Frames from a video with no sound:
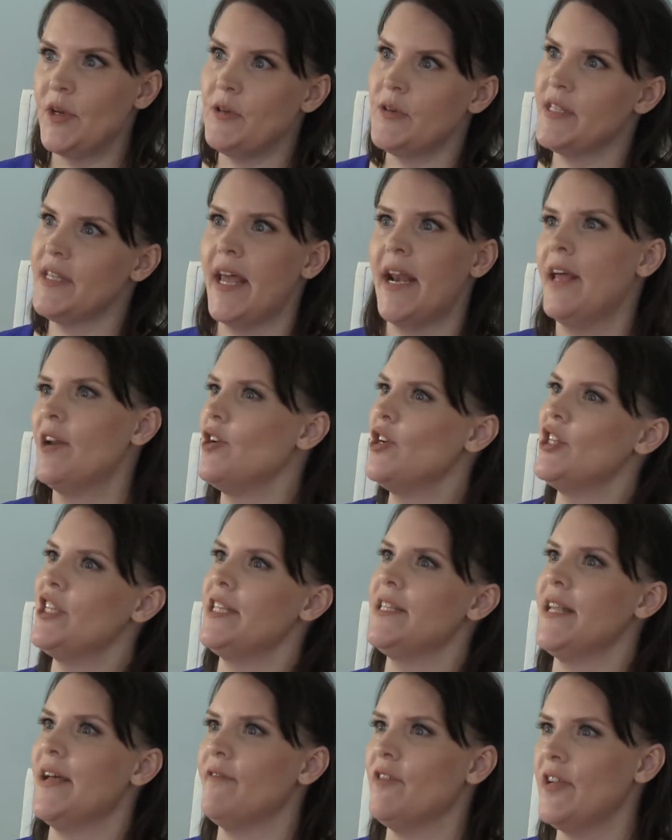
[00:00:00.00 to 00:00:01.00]
the one who said
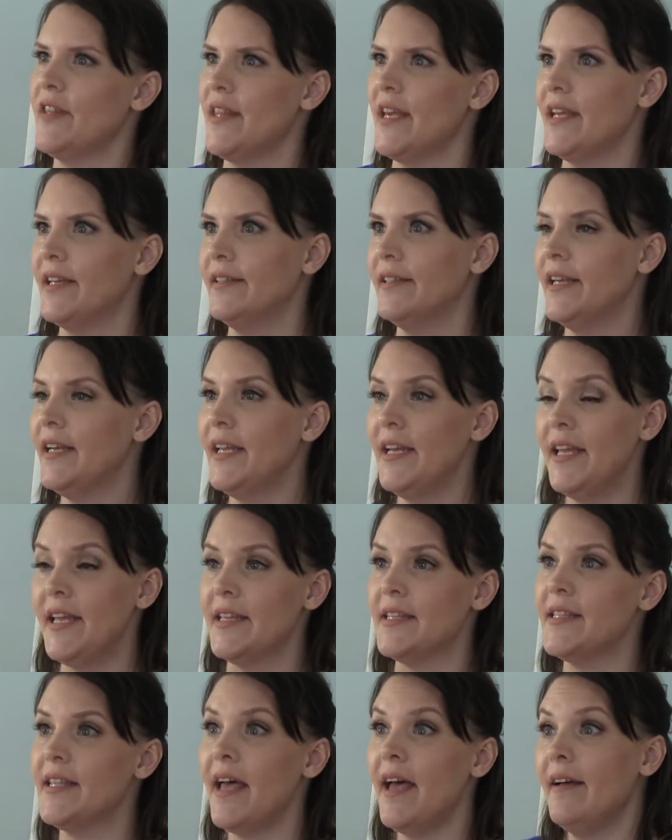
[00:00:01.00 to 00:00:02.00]
energy is everything, and it
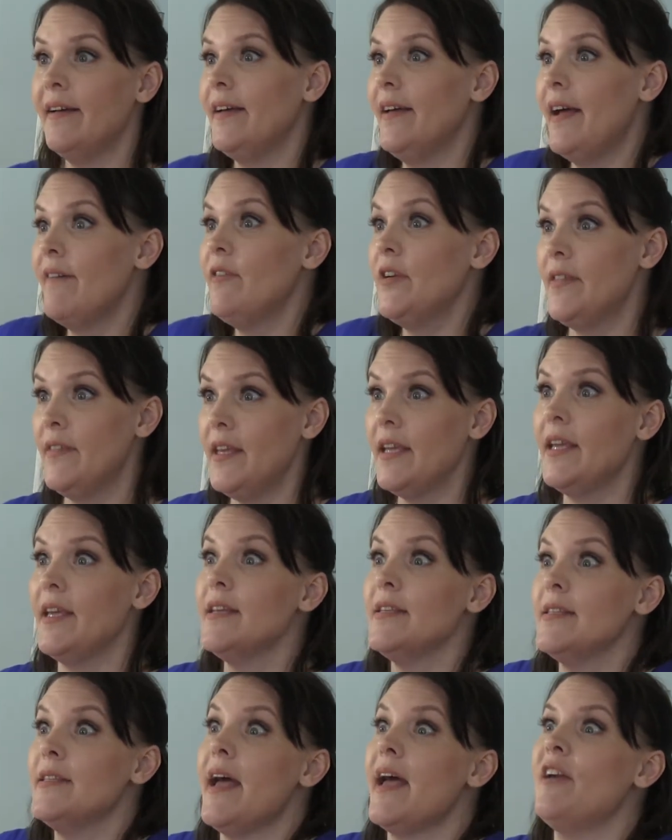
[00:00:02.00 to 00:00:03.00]
is. Everything
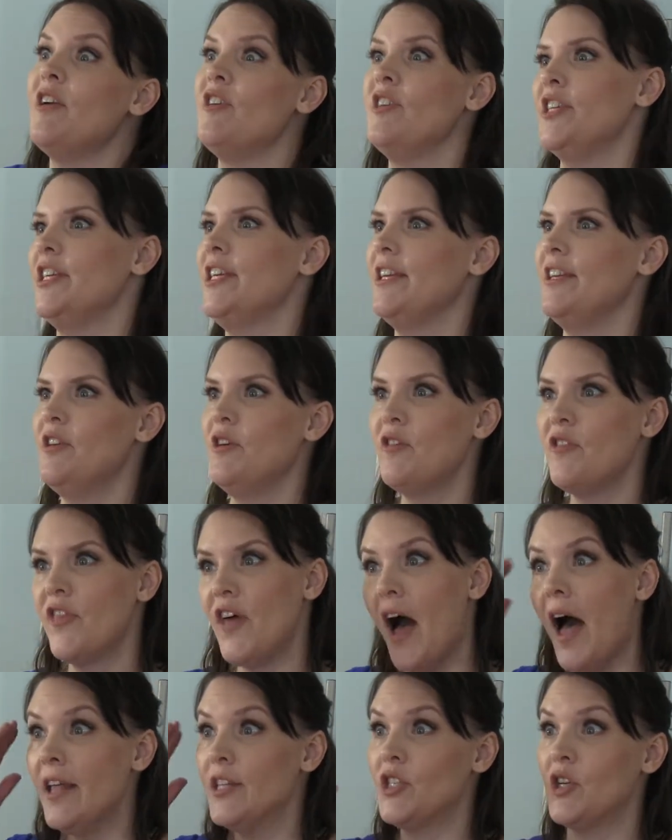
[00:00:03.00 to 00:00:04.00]
is energy. Your
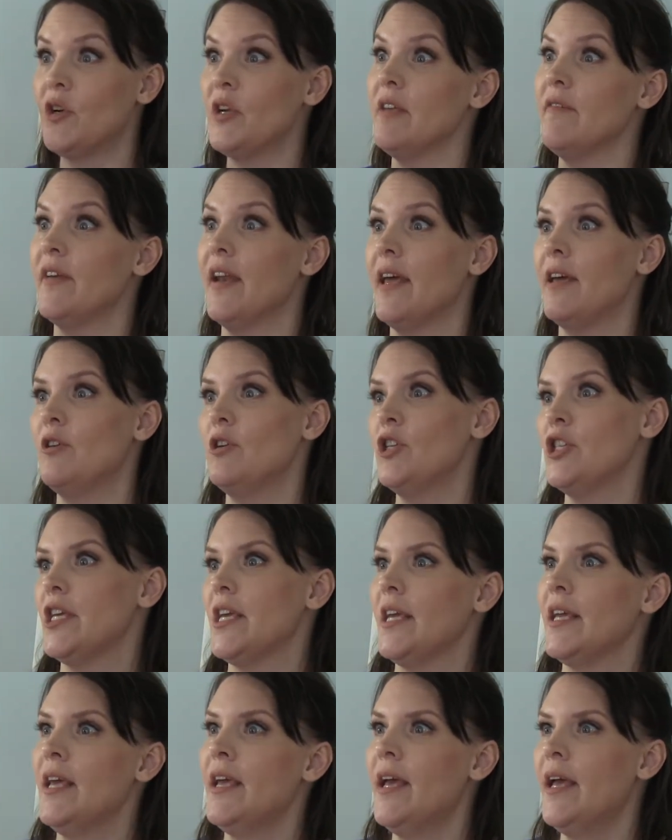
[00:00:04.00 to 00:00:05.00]
thoughts are even
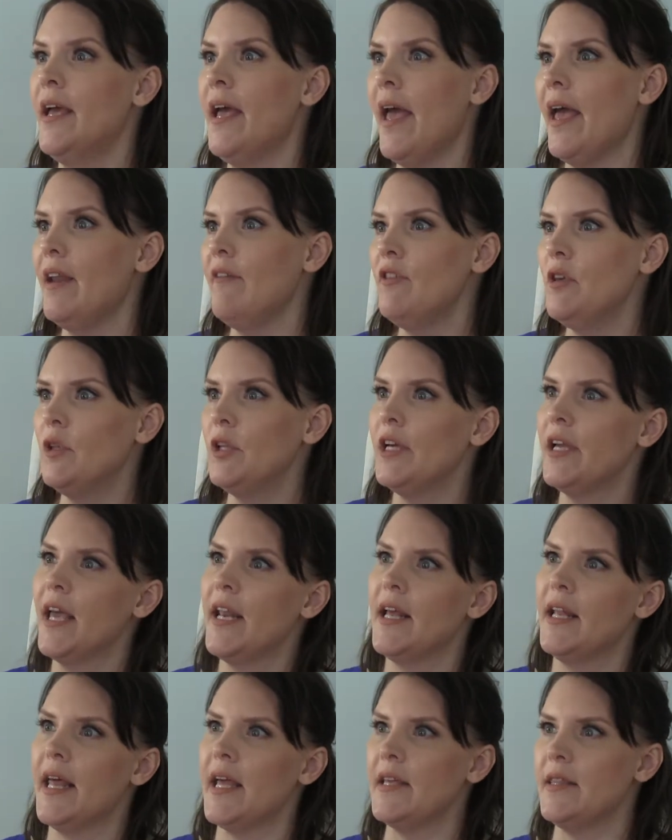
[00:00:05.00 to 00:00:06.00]
energy. And if you look
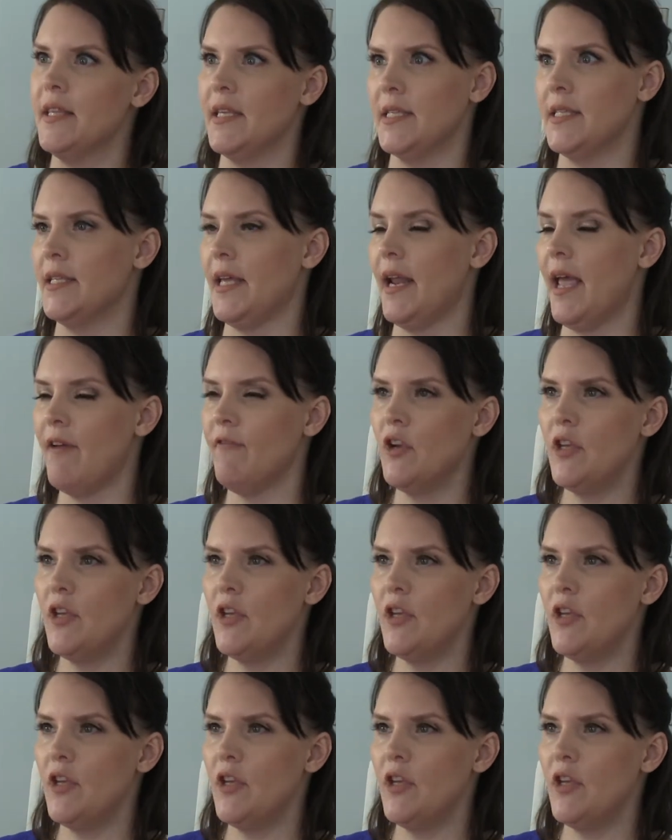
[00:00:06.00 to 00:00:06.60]
at it like this, that